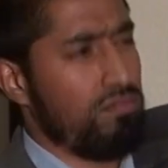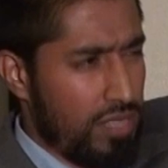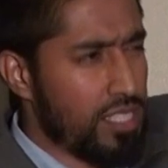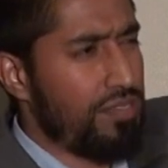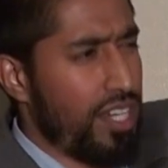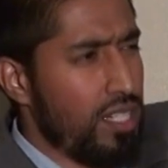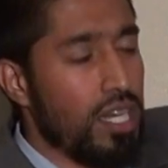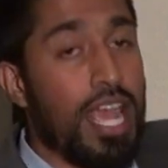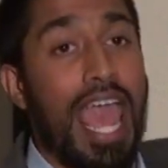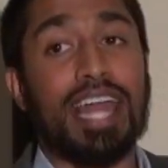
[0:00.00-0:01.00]
That's fair.
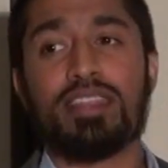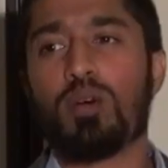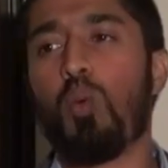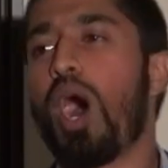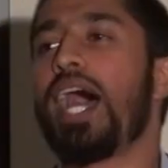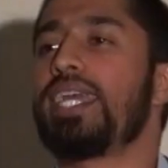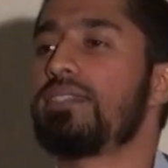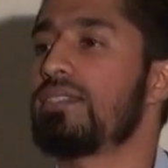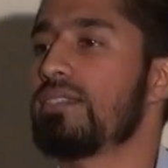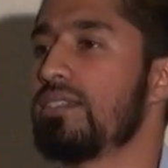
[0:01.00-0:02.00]
And the
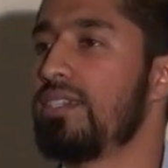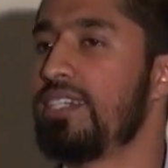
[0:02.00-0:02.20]
wise.